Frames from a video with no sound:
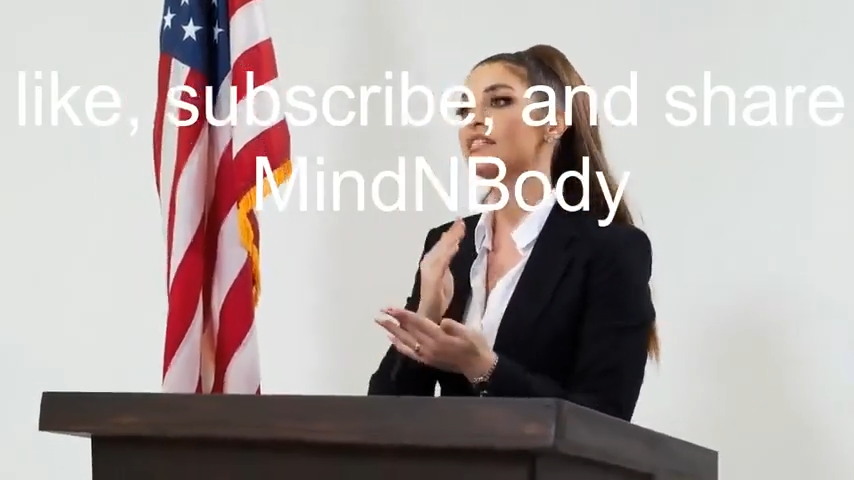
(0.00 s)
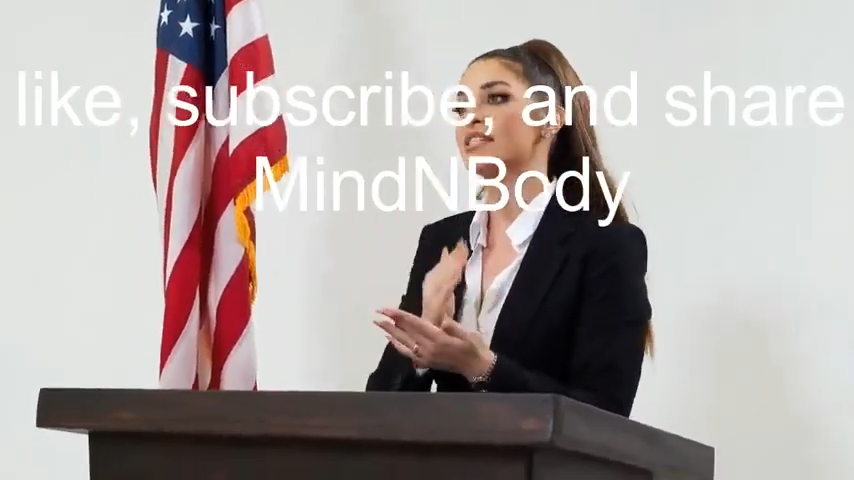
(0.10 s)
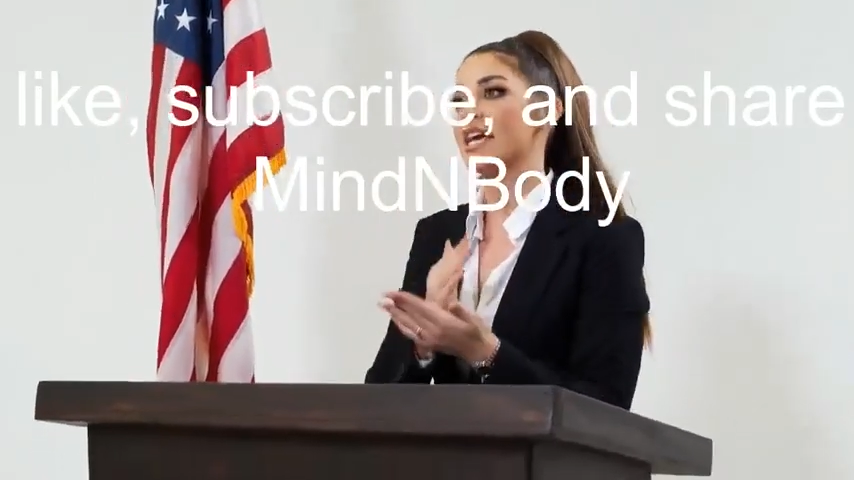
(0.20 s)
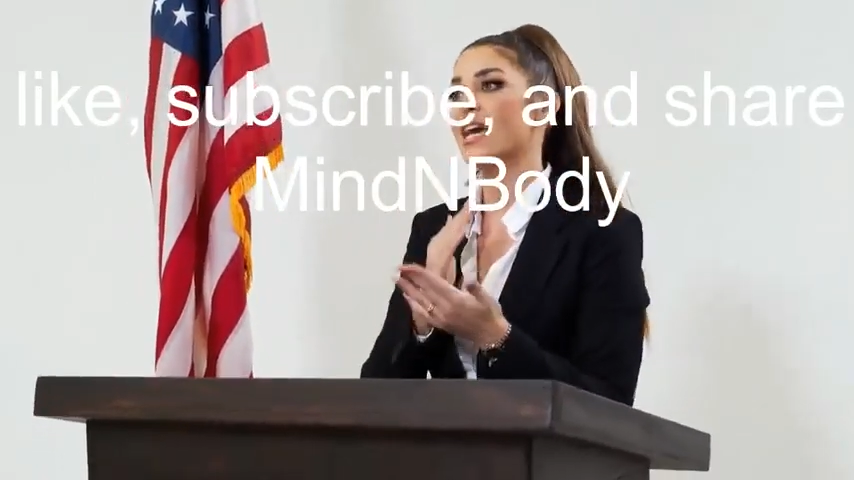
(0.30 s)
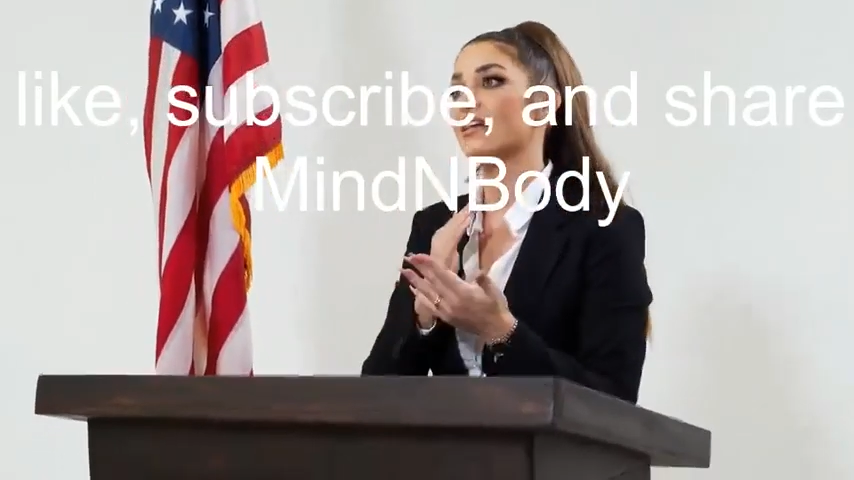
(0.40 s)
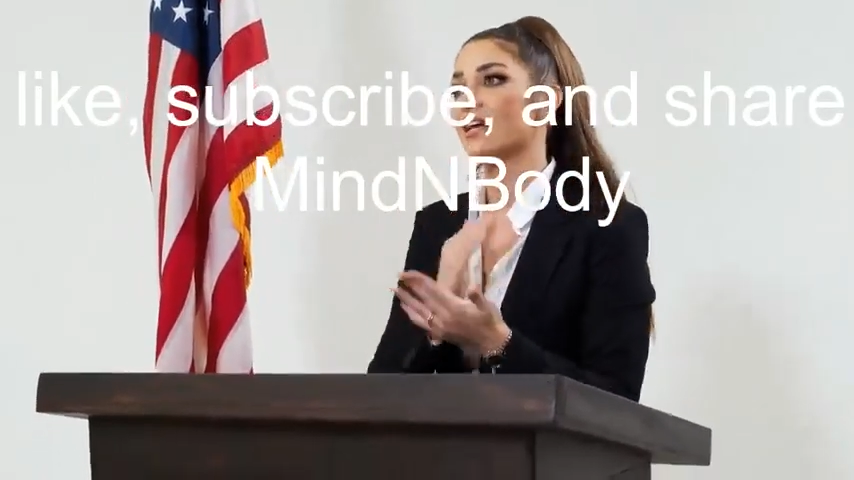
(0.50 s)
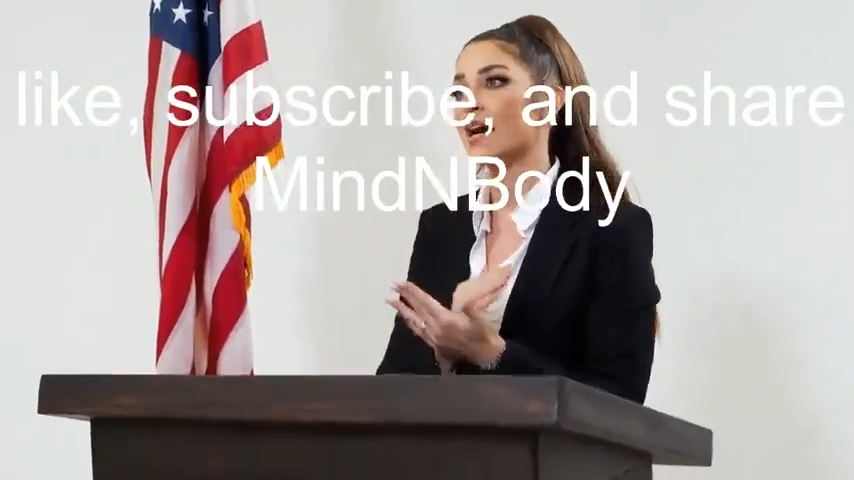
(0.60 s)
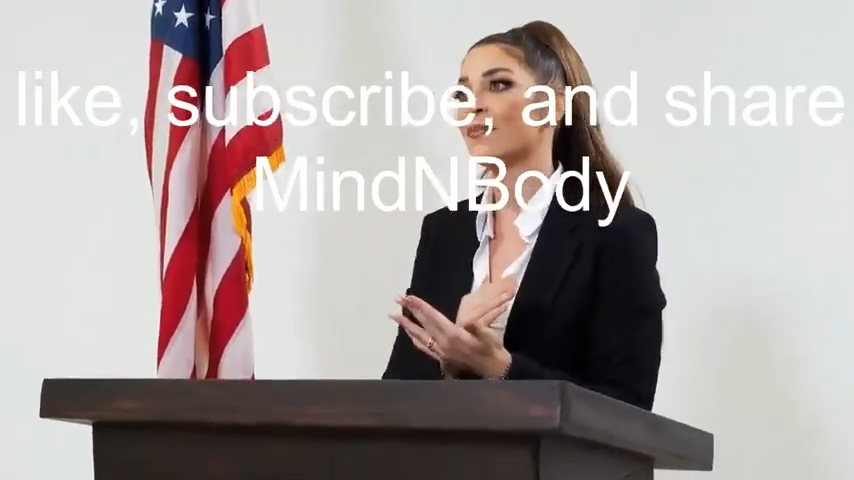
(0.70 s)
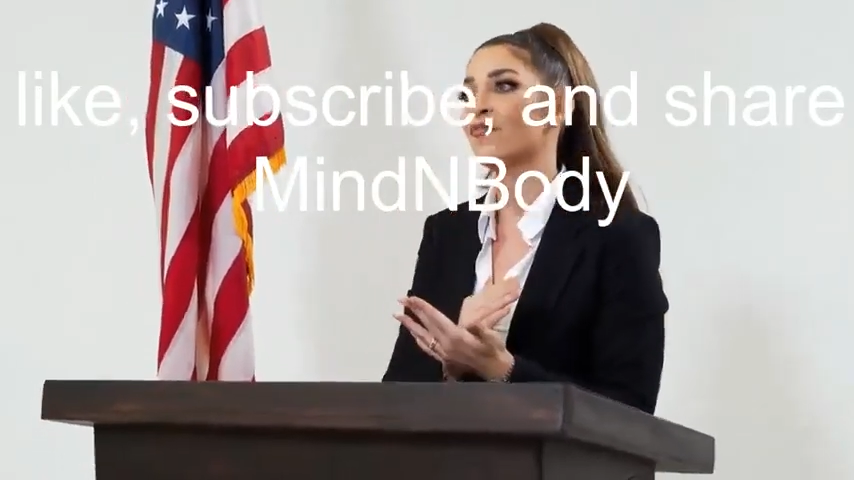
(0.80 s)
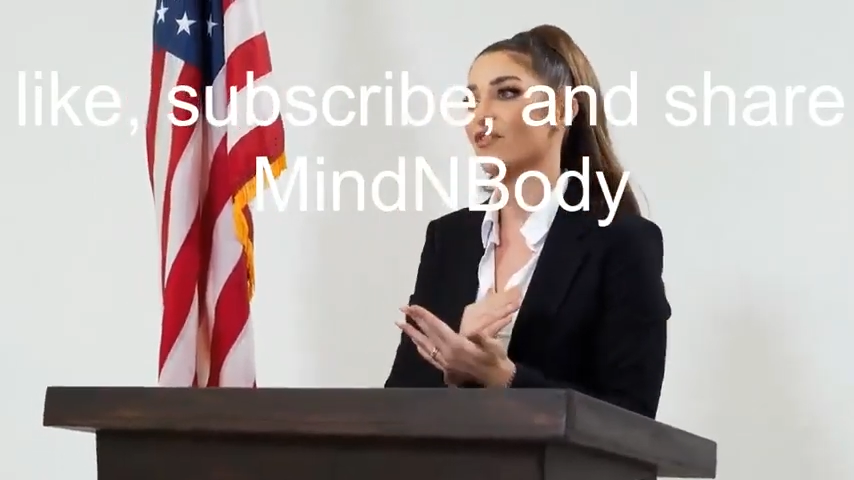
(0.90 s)
Like,
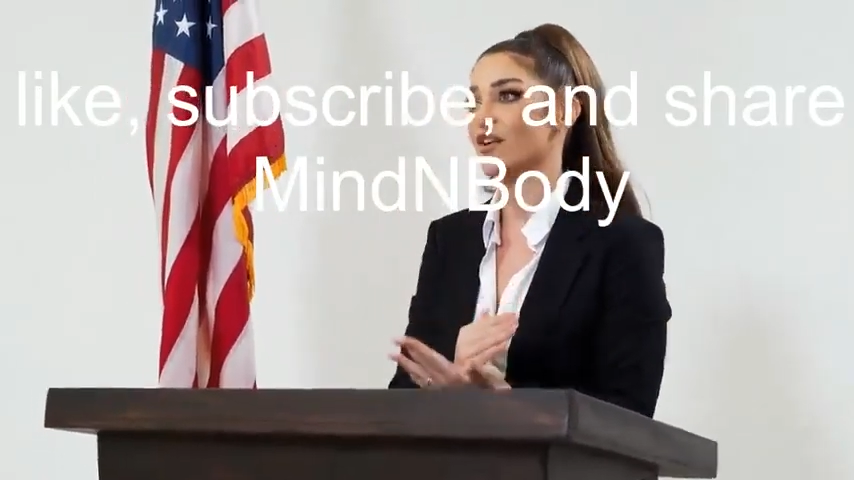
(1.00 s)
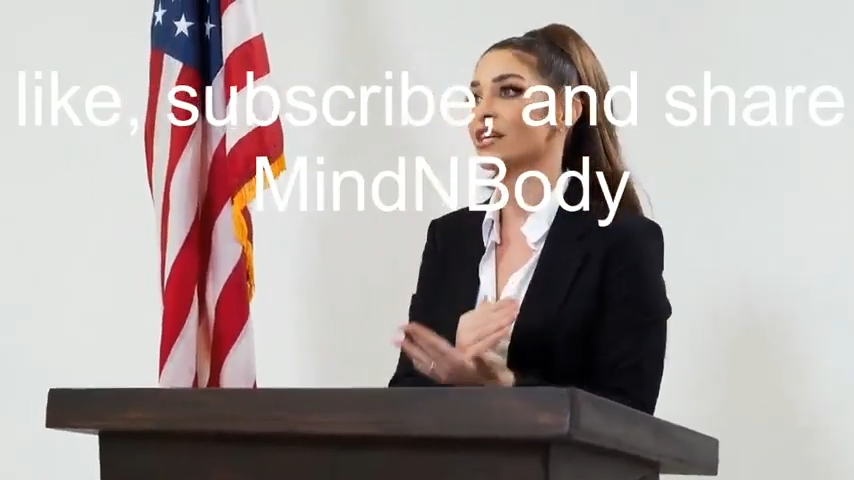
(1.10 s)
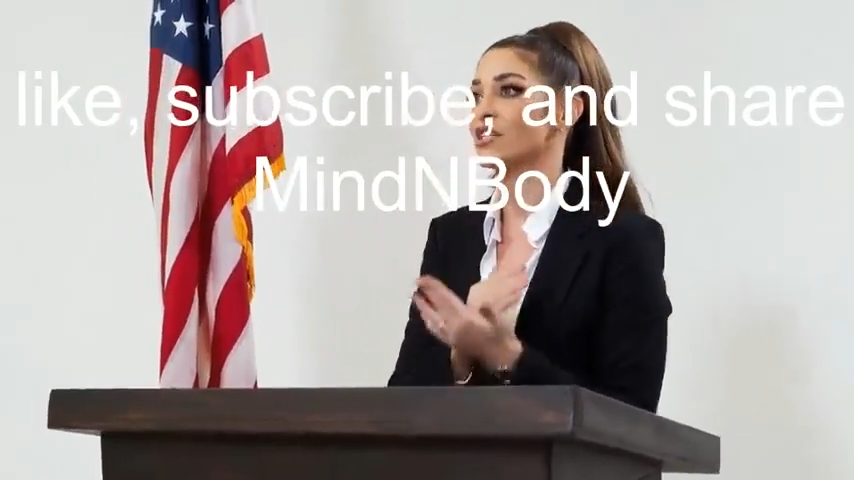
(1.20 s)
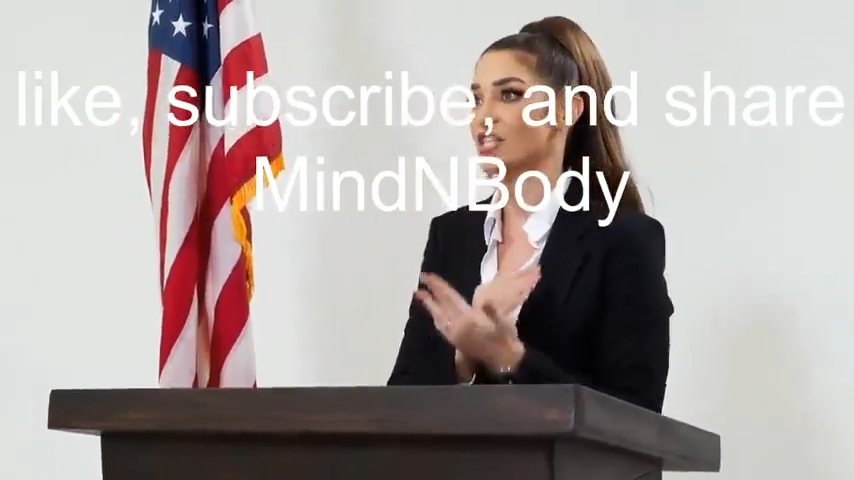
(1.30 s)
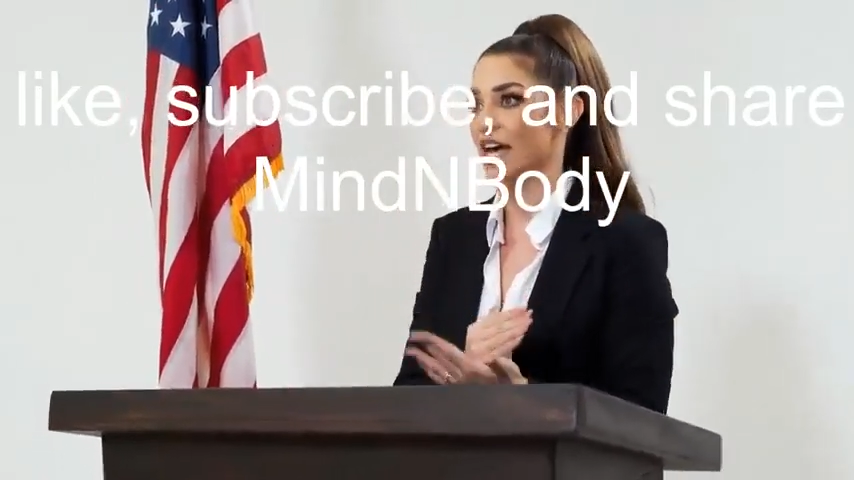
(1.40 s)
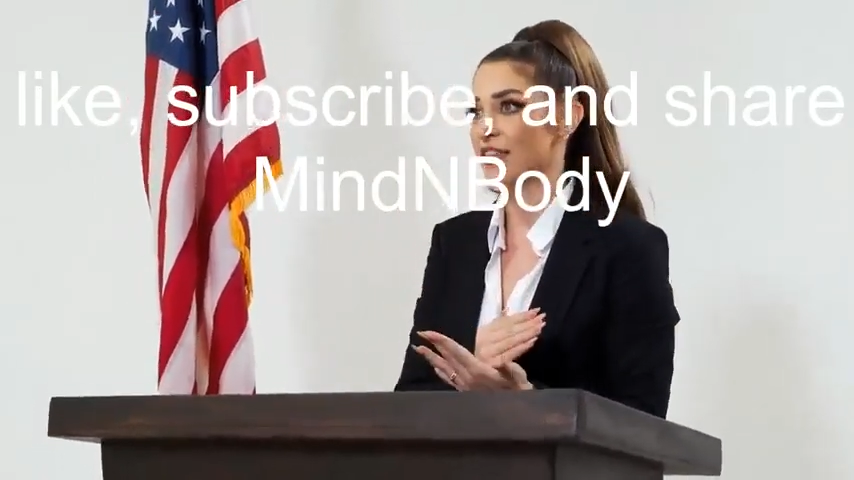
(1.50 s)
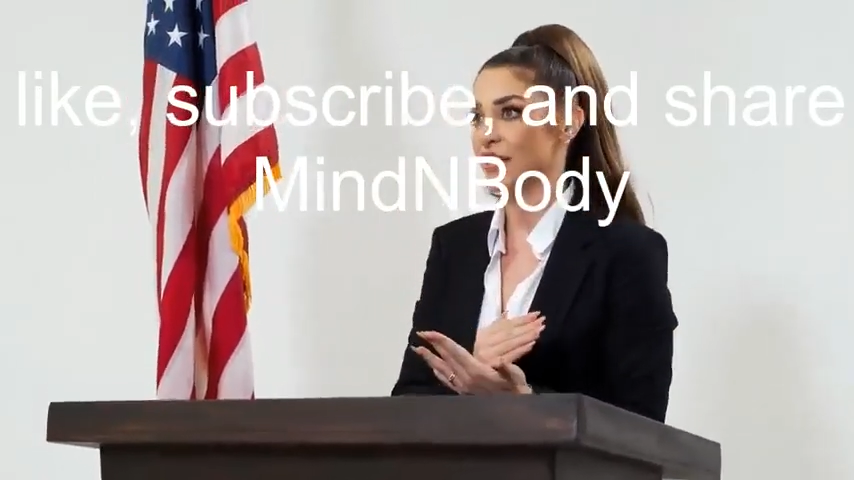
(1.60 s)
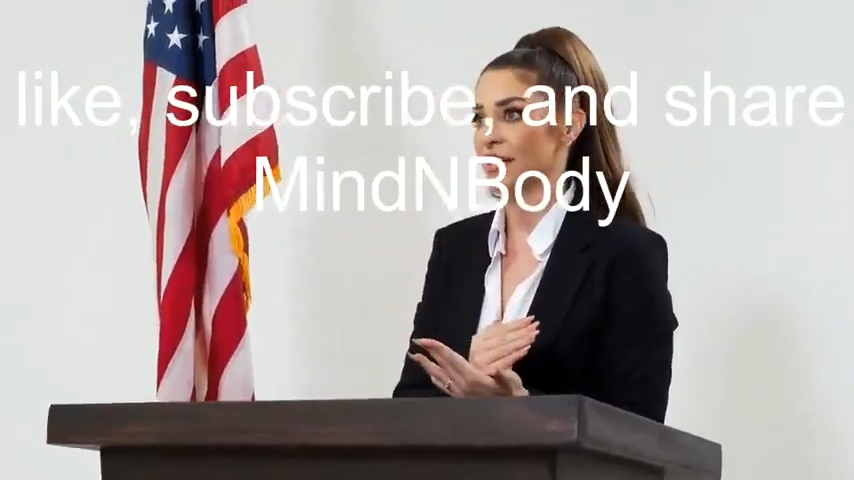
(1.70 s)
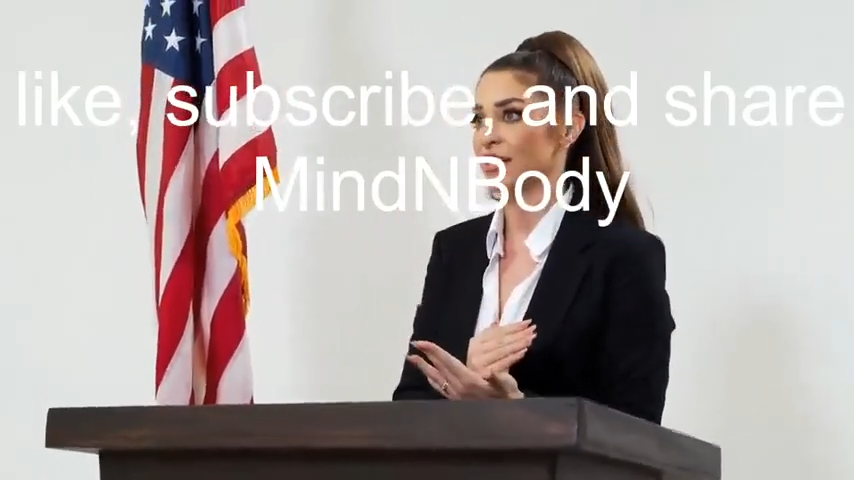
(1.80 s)
subscribe,